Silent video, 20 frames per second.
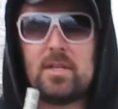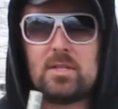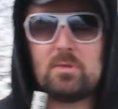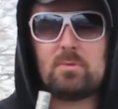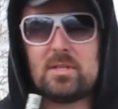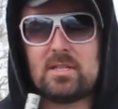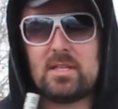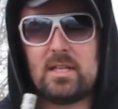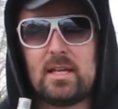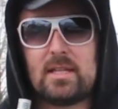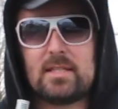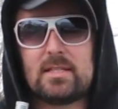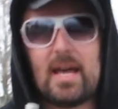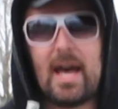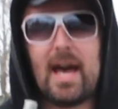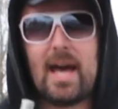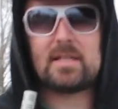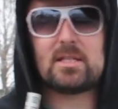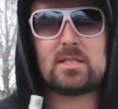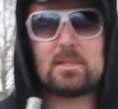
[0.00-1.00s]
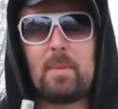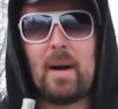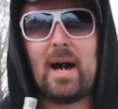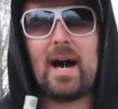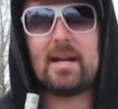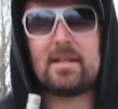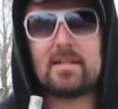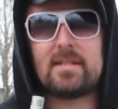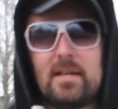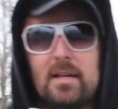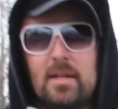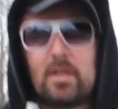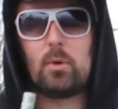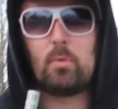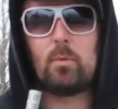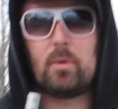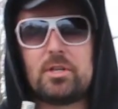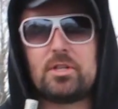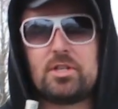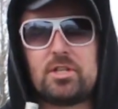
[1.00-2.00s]
this was the exact spot
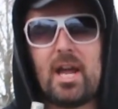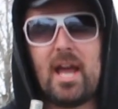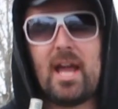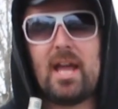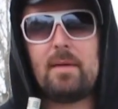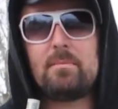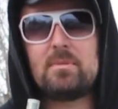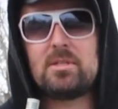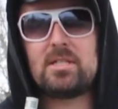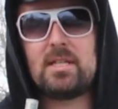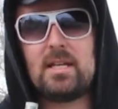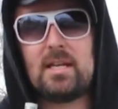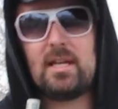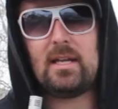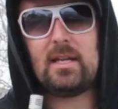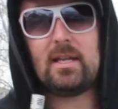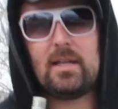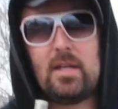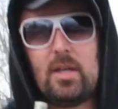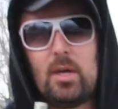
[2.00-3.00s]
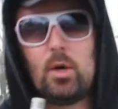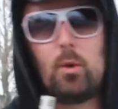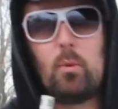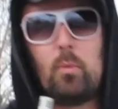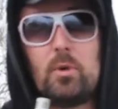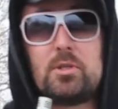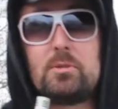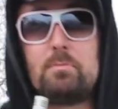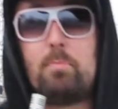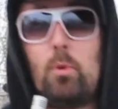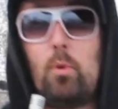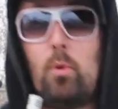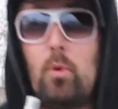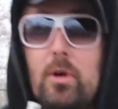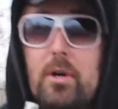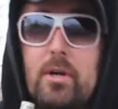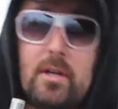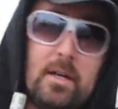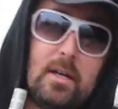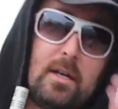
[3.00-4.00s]
where James Dean was
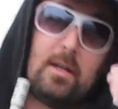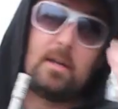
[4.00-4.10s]
born.